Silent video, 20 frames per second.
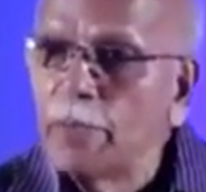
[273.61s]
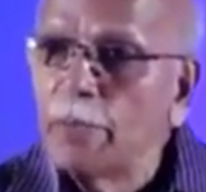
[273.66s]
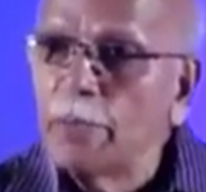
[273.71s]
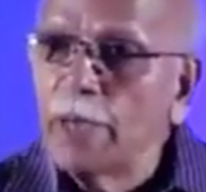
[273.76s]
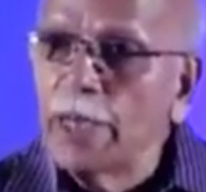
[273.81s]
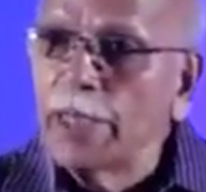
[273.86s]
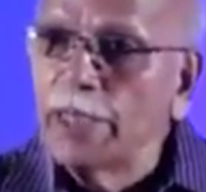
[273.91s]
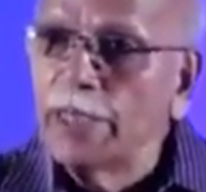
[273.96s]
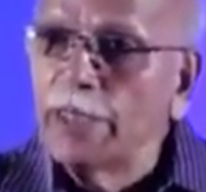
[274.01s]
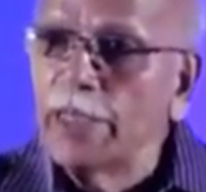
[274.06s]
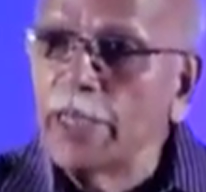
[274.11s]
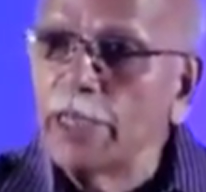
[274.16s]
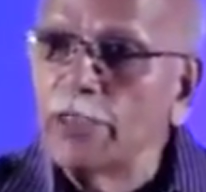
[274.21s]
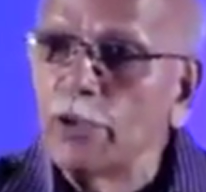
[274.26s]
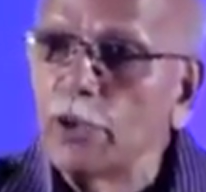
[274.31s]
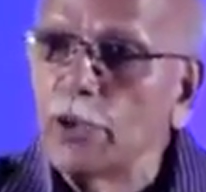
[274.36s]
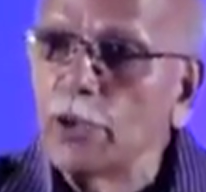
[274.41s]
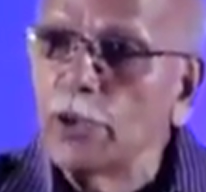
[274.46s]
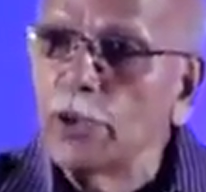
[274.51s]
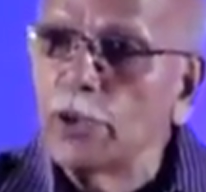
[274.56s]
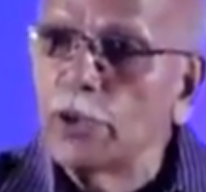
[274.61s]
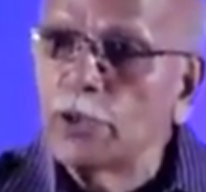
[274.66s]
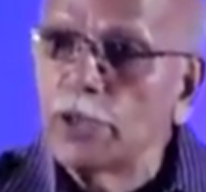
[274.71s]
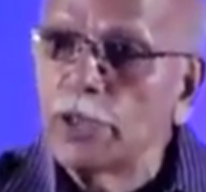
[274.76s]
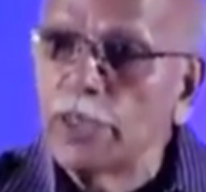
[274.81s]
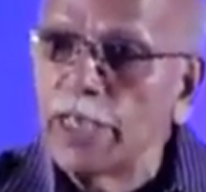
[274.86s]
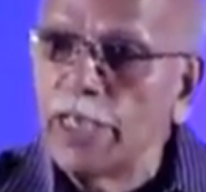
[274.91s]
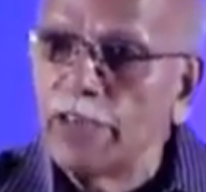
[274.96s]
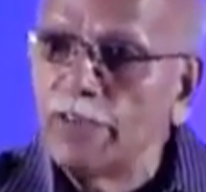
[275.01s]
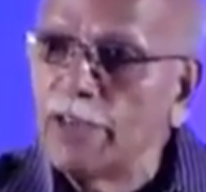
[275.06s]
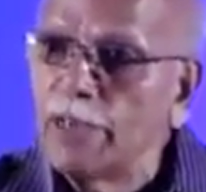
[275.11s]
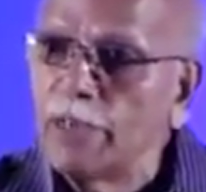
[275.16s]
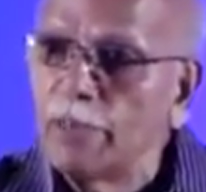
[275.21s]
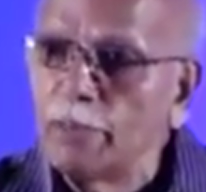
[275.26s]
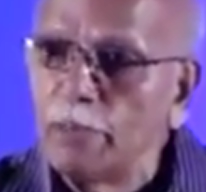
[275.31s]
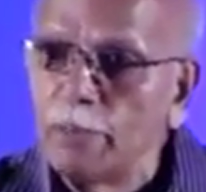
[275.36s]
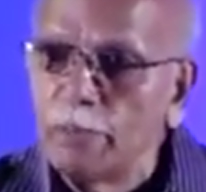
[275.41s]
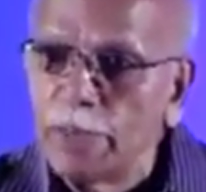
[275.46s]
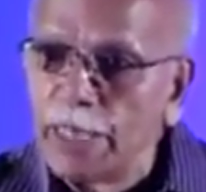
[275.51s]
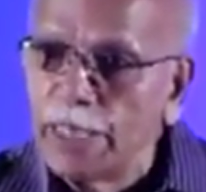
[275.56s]
there is no use
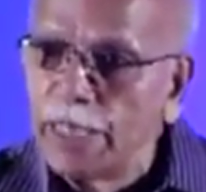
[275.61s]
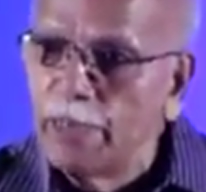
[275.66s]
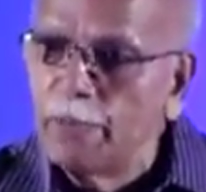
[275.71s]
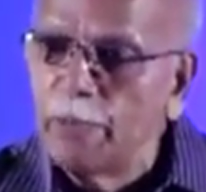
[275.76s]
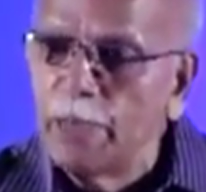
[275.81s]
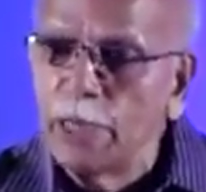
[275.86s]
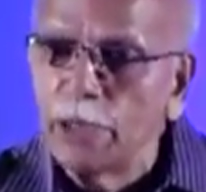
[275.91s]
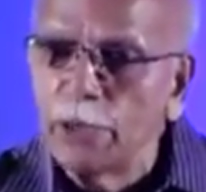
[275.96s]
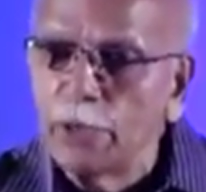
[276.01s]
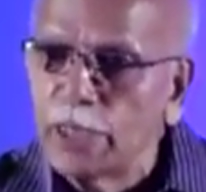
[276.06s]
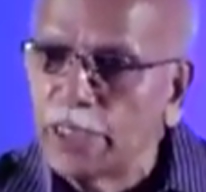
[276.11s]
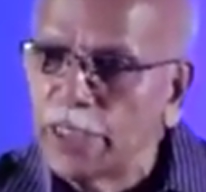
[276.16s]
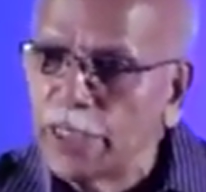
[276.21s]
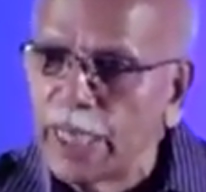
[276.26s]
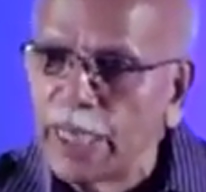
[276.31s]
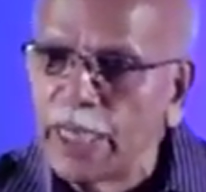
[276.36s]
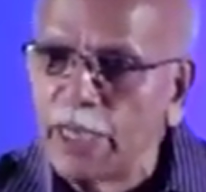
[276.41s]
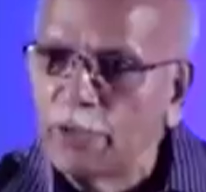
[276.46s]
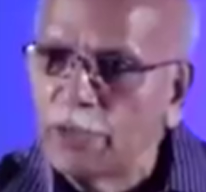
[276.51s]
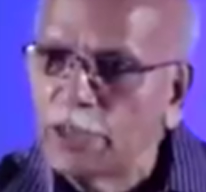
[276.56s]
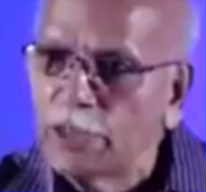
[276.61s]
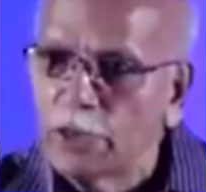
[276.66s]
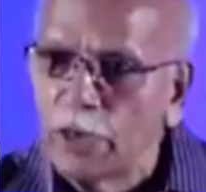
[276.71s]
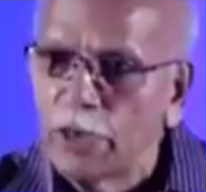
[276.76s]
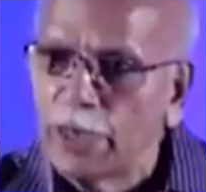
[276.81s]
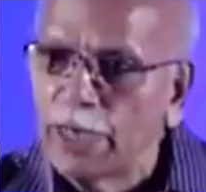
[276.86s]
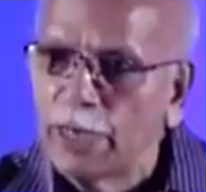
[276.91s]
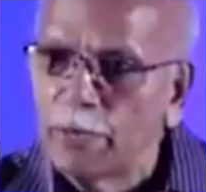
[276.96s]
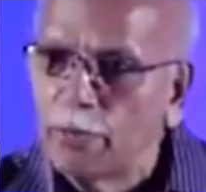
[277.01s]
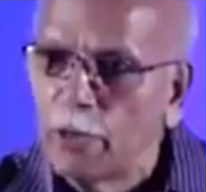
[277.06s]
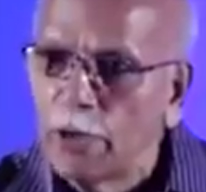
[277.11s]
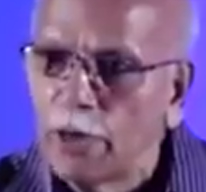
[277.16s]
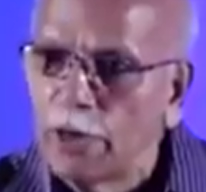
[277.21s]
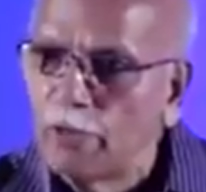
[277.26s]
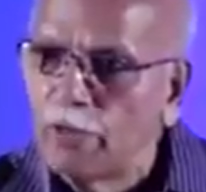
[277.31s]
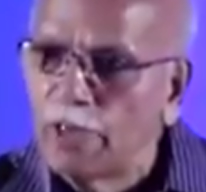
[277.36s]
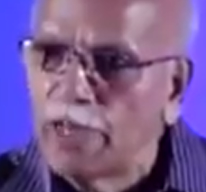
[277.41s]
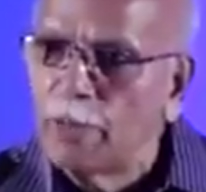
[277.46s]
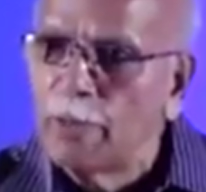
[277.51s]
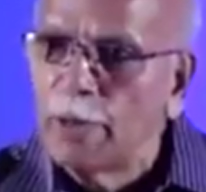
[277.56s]
giving midday meal to a child which is already
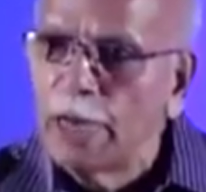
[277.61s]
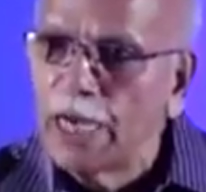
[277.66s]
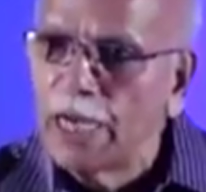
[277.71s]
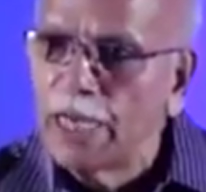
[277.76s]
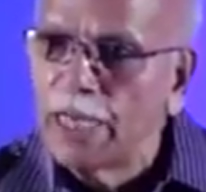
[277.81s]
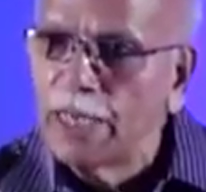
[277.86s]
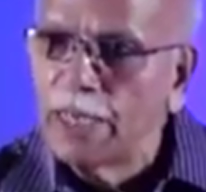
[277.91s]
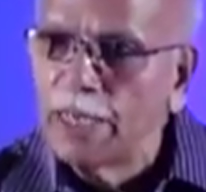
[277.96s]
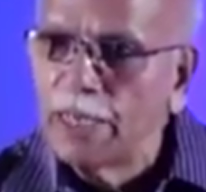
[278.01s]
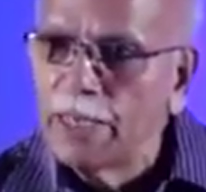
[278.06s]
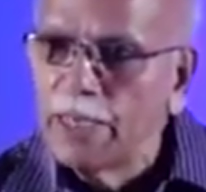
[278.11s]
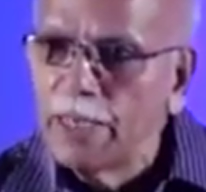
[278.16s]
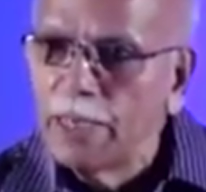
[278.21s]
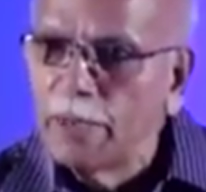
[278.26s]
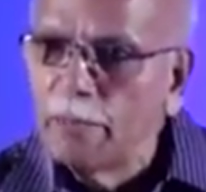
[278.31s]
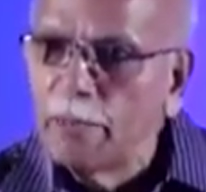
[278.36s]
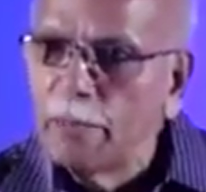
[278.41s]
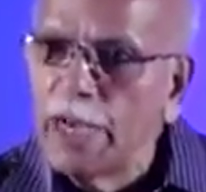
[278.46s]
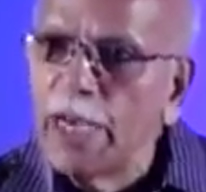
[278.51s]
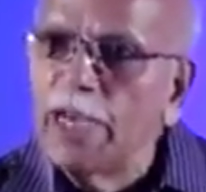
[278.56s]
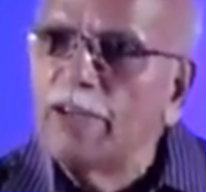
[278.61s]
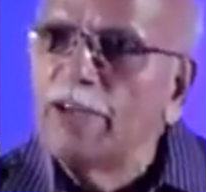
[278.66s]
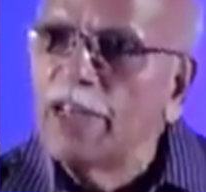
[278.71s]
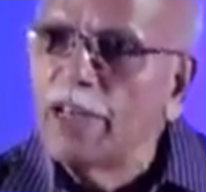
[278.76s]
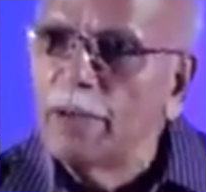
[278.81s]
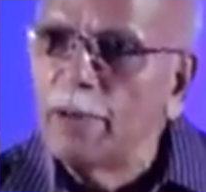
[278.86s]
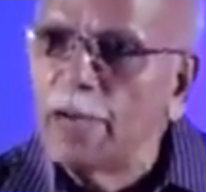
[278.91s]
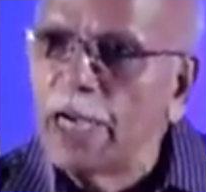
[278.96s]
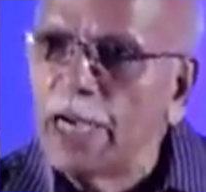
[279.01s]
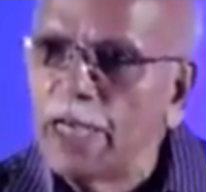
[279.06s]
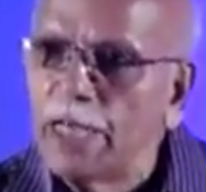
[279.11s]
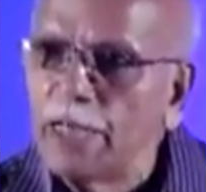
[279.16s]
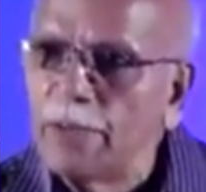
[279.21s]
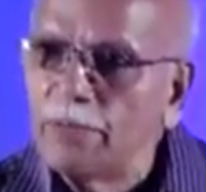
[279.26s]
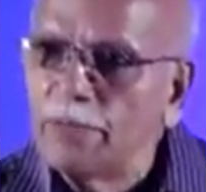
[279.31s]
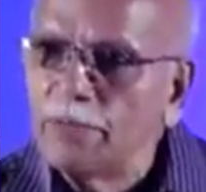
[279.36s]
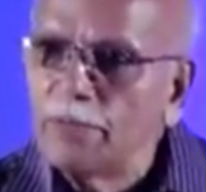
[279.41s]
born very badly, made very badly.